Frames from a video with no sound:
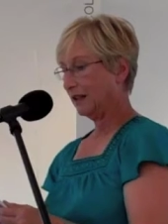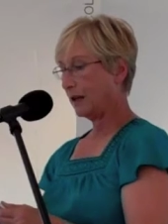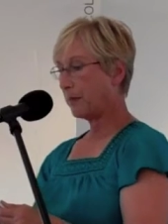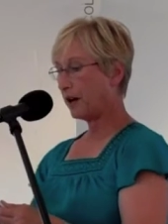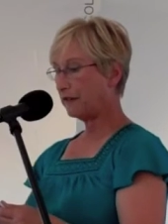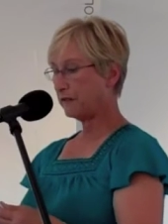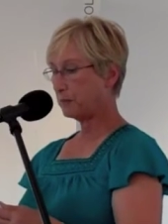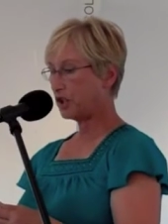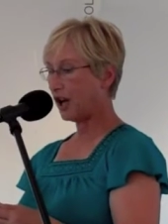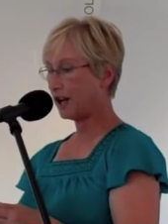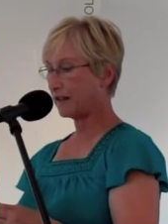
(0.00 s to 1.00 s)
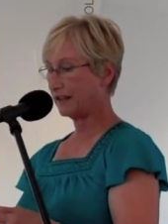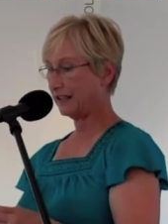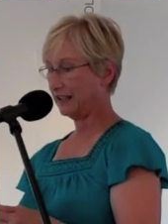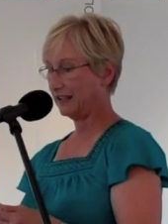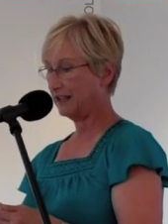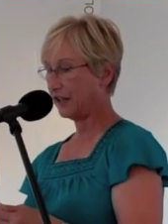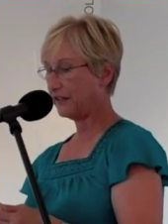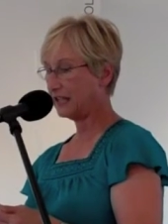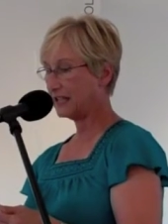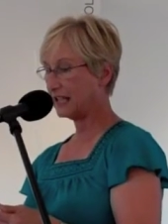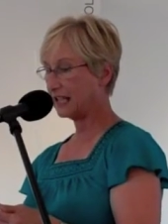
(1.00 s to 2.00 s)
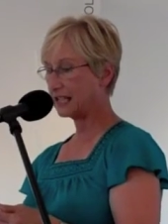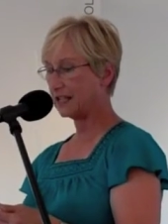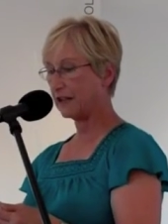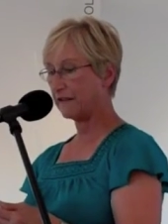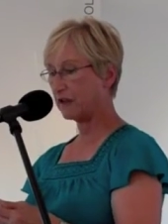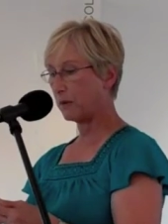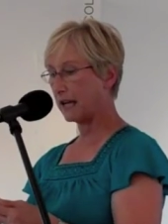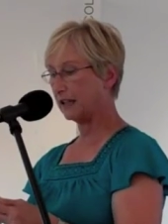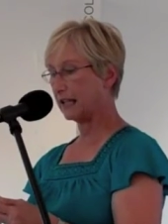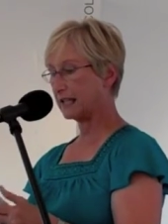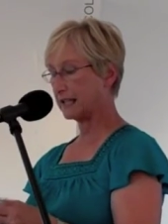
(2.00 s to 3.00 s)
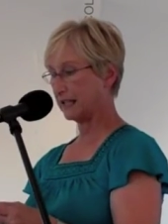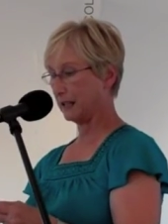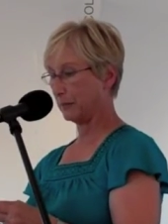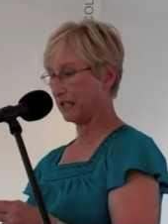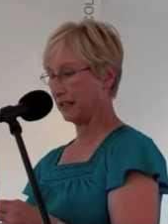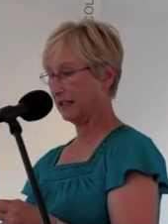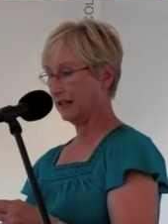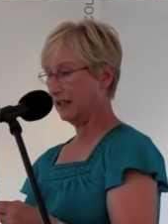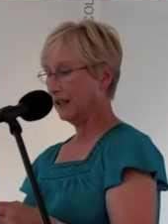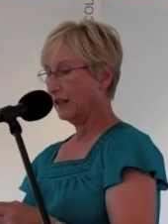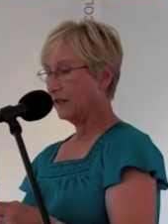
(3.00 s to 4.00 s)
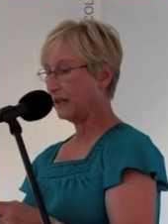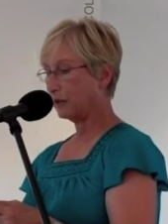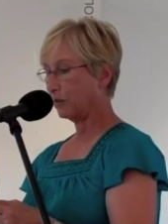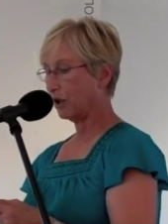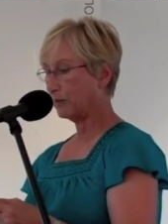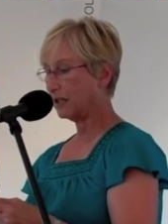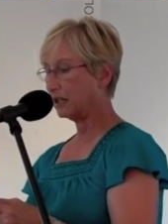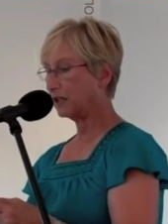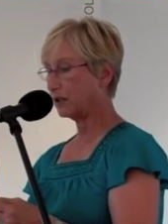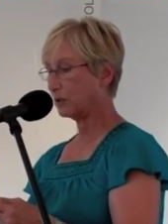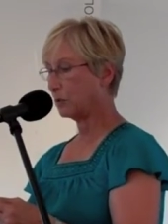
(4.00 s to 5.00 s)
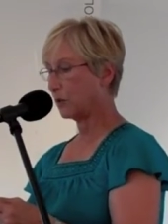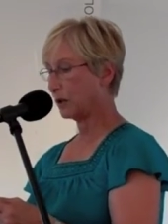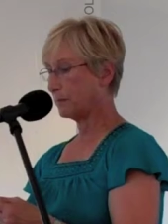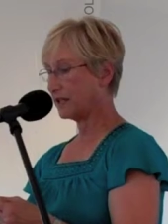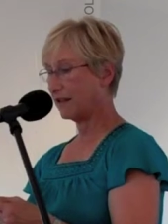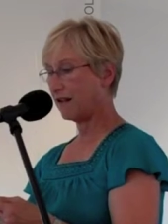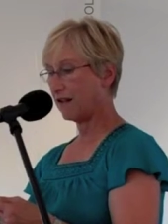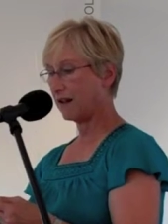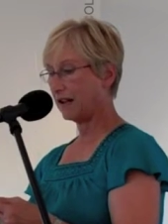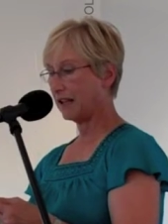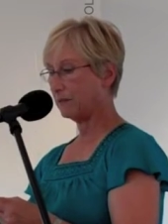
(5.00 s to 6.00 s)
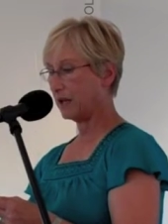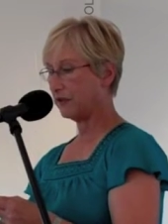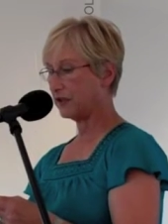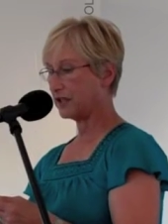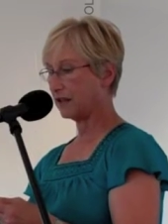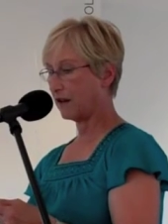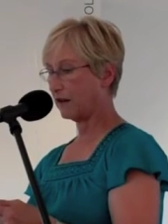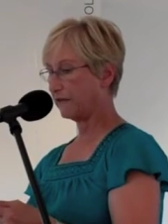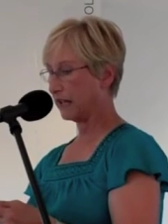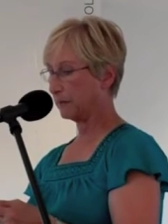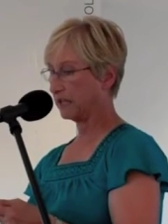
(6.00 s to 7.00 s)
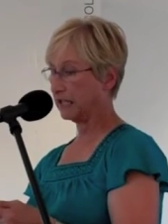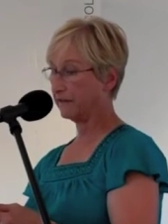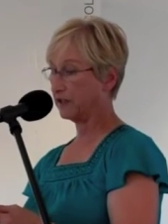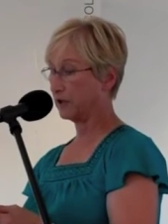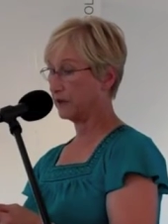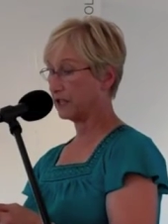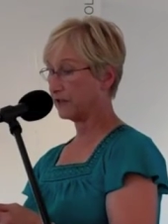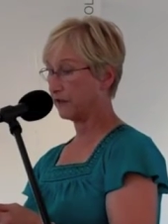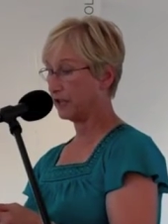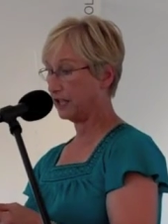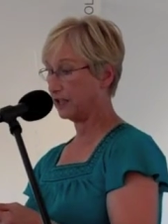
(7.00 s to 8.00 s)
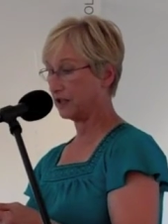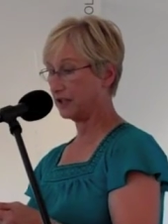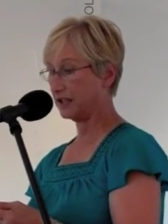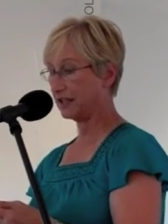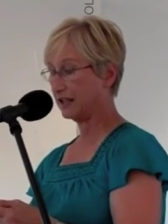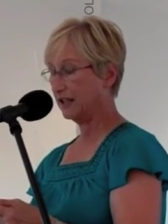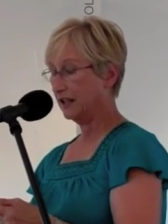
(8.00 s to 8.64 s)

Apart from chocolate, nothing says love quite like cinnamon. The aroma alone warms the heart, and mothers in our family have known this for years.